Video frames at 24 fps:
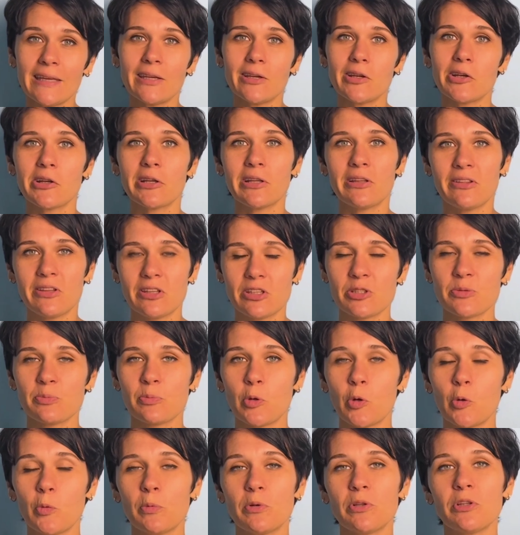ear in this
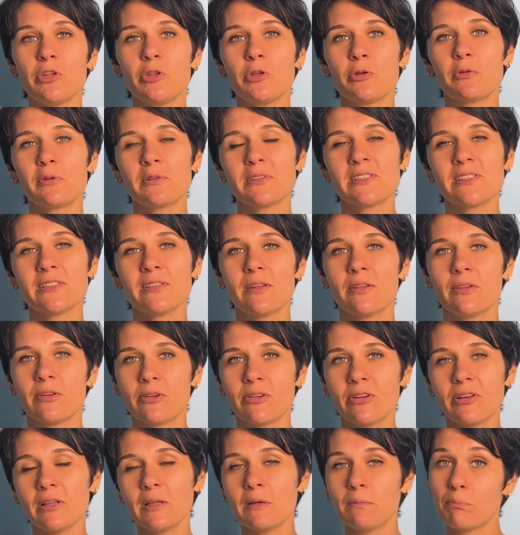moment, you will see the
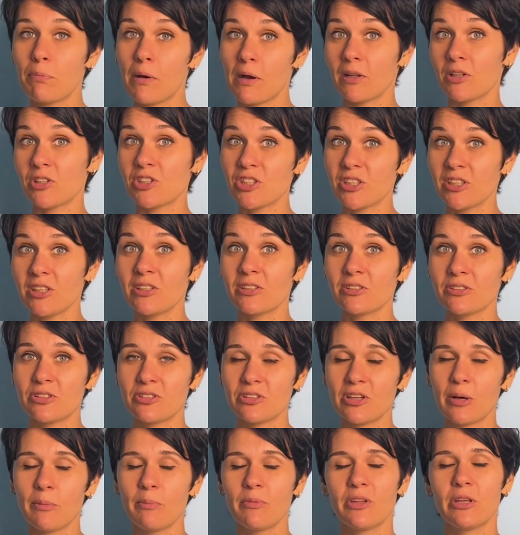really bulging
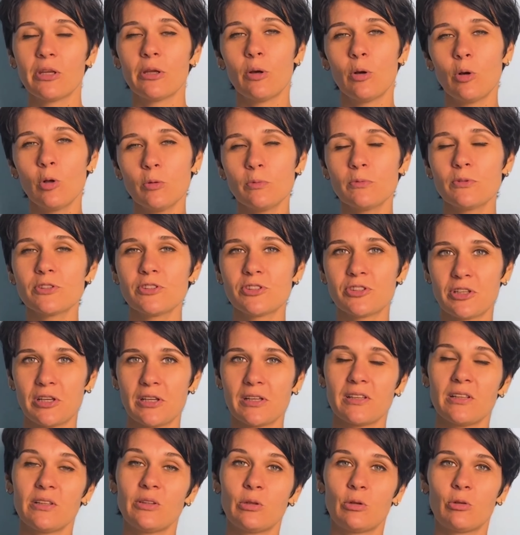eardrum that almost
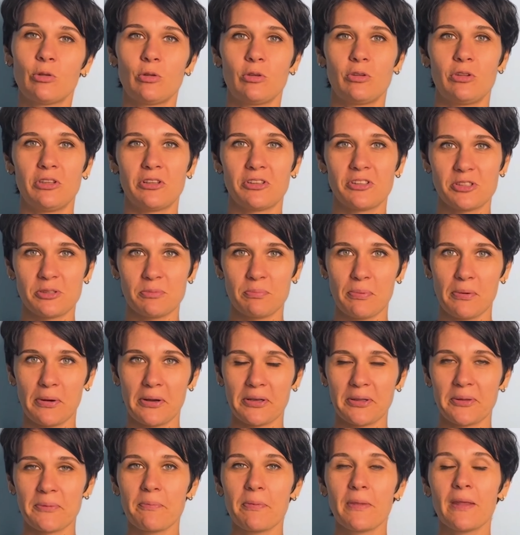struggle not to tear
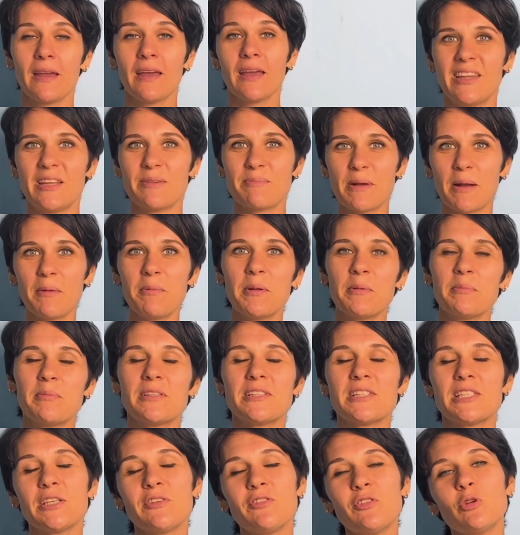apart. The problem
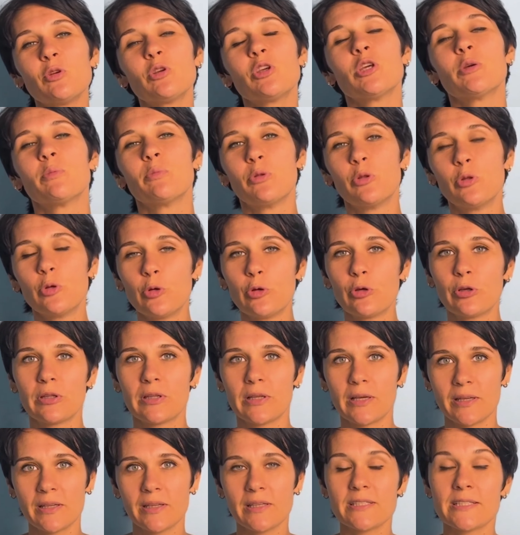is if you keep doing
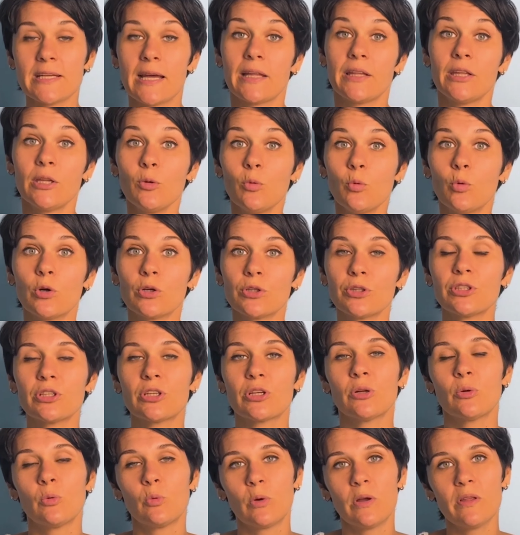like this
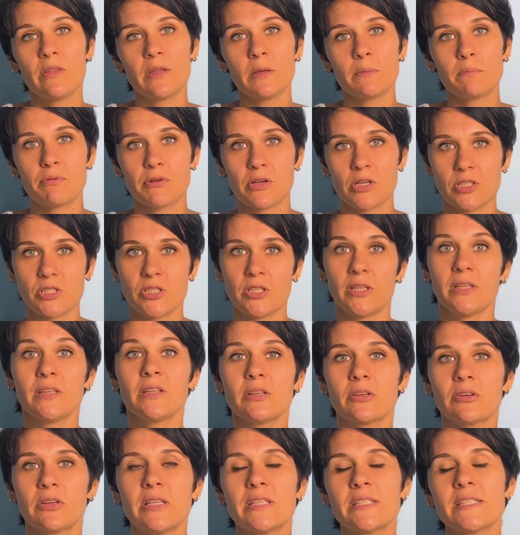underwater, when the pressure
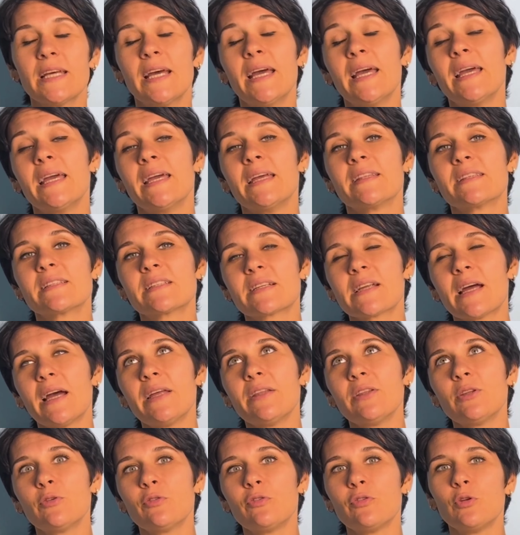increases, it's
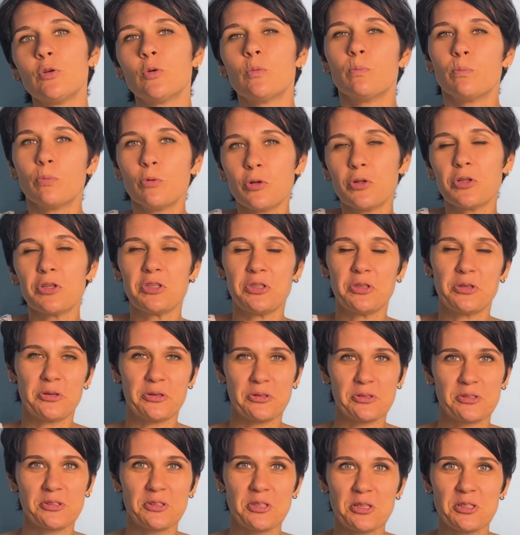kind of you bullying your
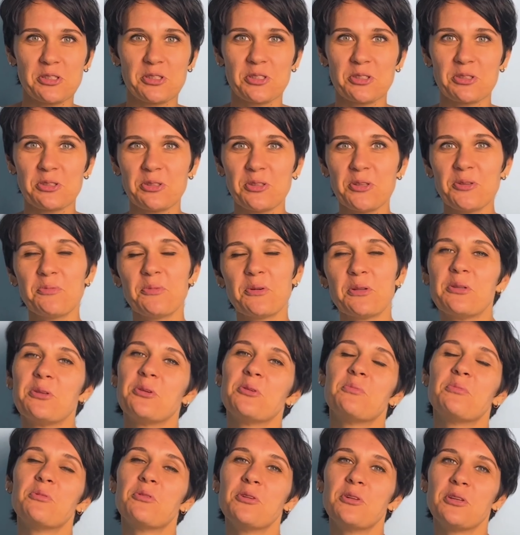eustachian tube and you
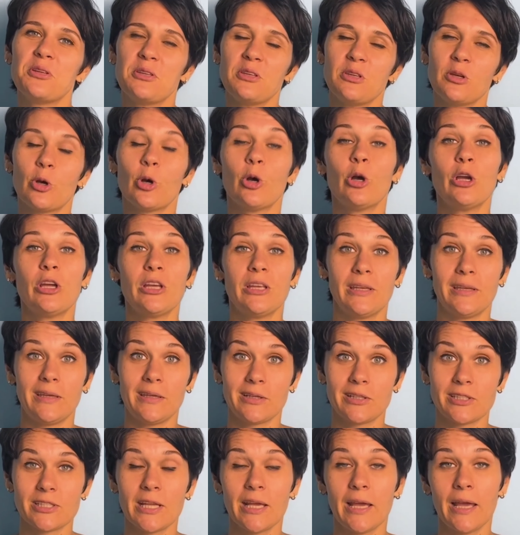bullying your
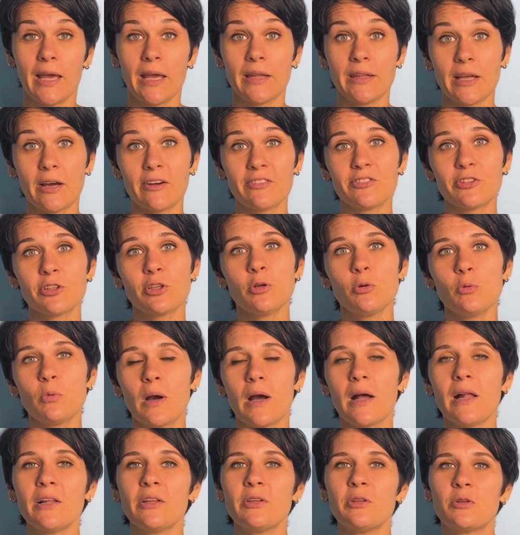ears. And after a
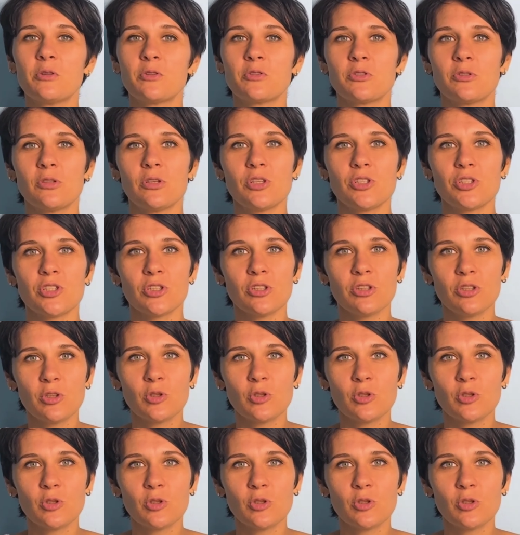while, your eustachian